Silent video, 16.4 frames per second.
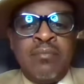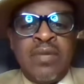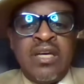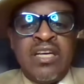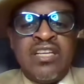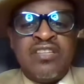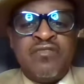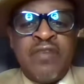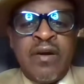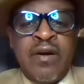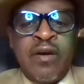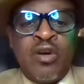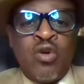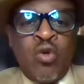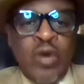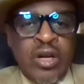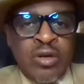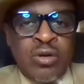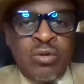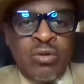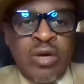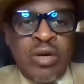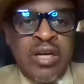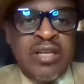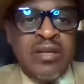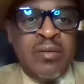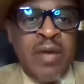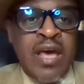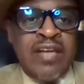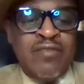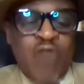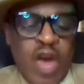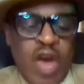is very critical in
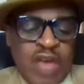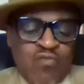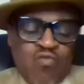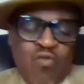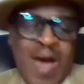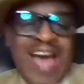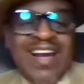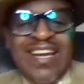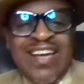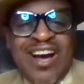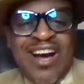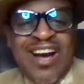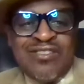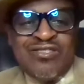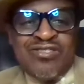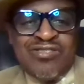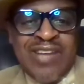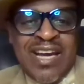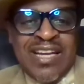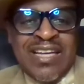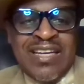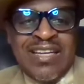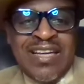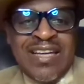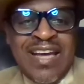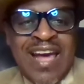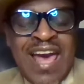rightly understanding